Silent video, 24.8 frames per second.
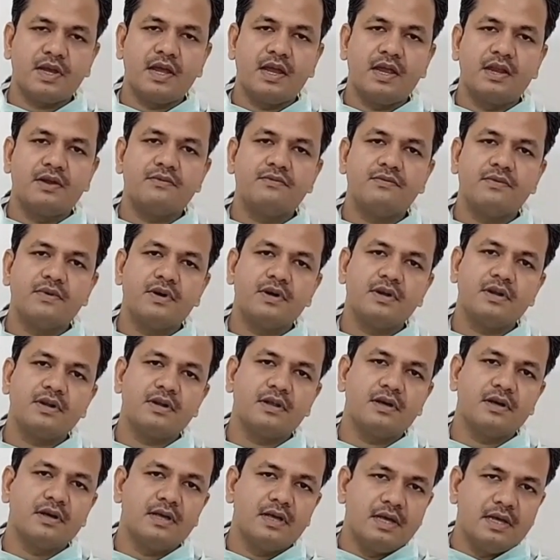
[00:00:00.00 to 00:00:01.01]
And
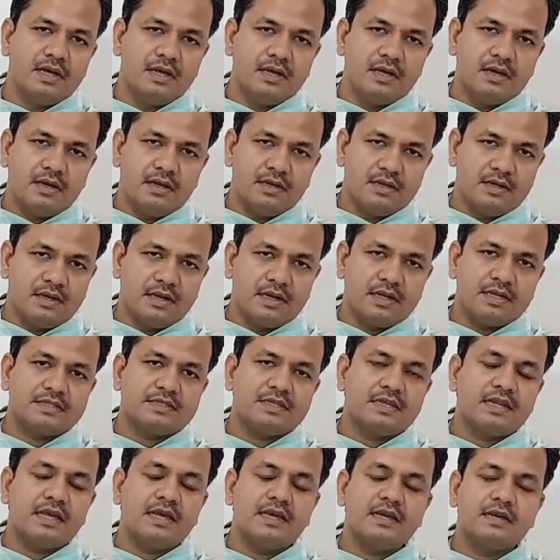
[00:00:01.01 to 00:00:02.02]
for
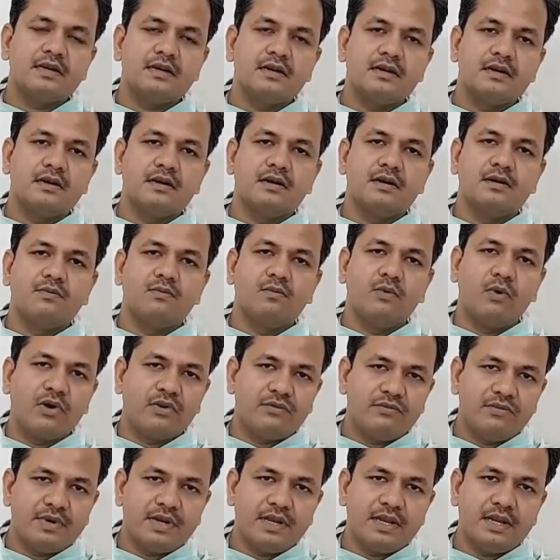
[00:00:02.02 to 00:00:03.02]
drugs like
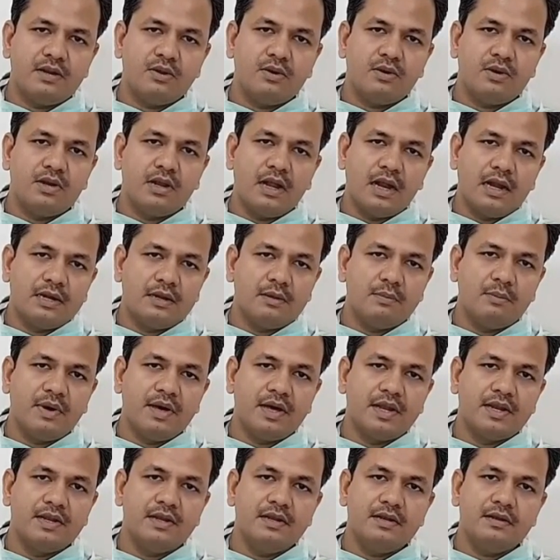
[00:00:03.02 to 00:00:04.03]
warfarin or
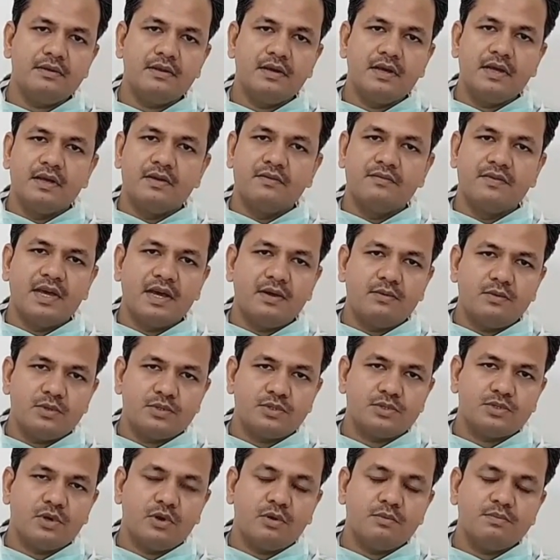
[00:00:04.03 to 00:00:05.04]
dalteparin, we have to
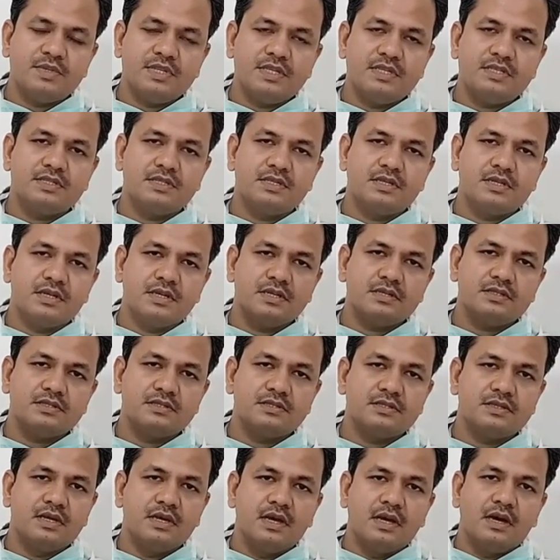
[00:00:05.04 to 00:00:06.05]
stop these
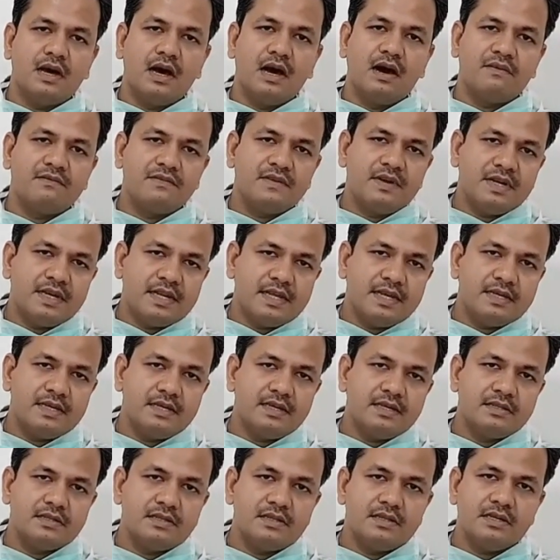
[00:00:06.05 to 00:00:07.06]
drugs after
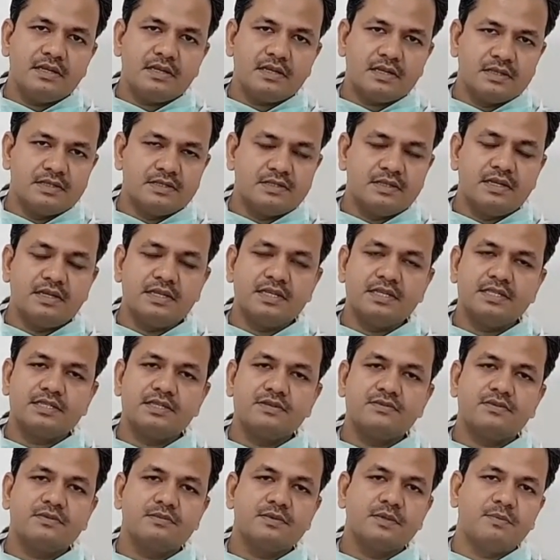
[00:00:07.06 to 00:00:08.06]
taking the
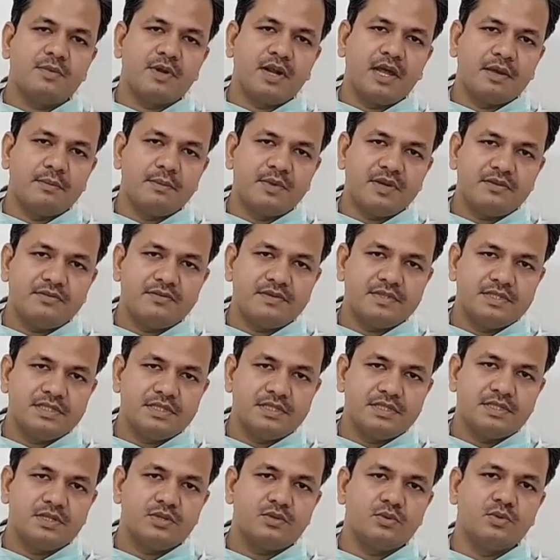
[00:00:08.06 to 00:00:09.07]
consultation from the primary
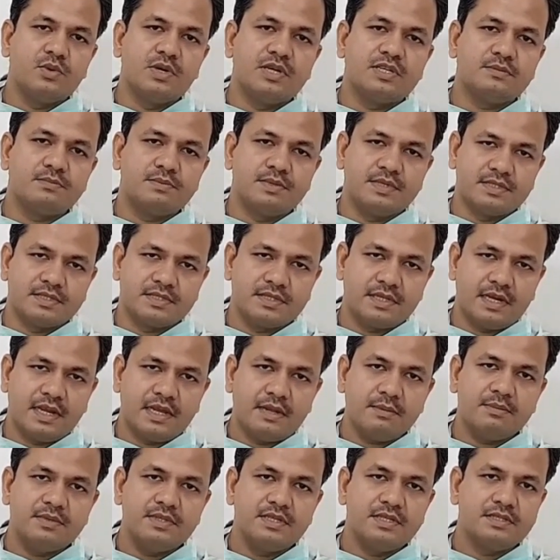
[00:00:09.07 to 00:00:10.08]
physician who has
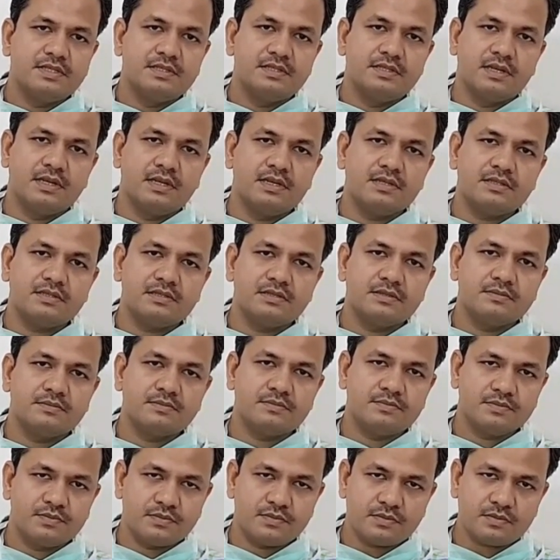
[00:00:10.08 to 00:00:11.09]
prescribed these drugs
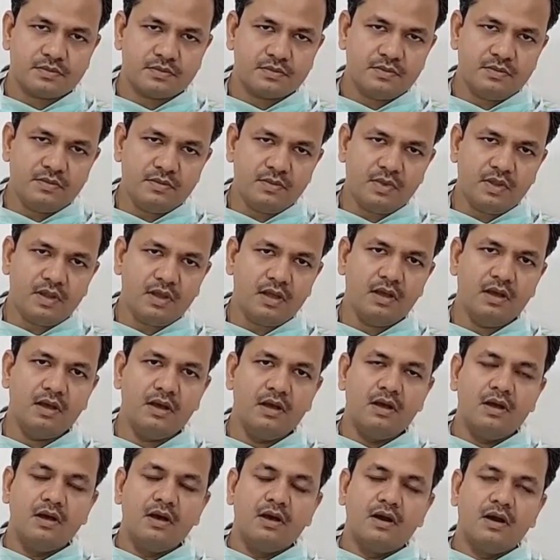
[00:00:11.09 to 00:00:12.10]

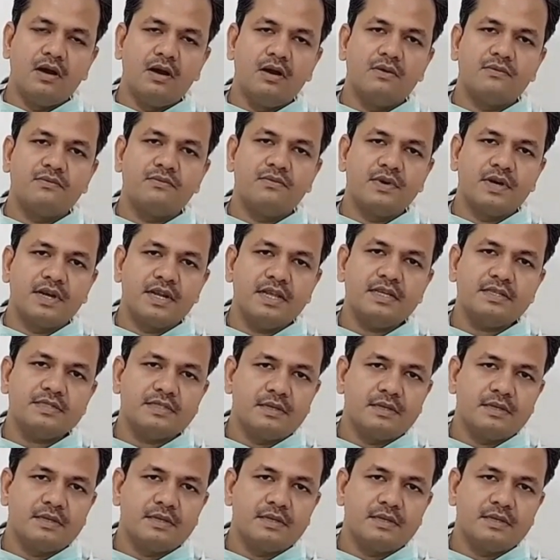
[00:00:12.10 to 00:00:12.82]
for a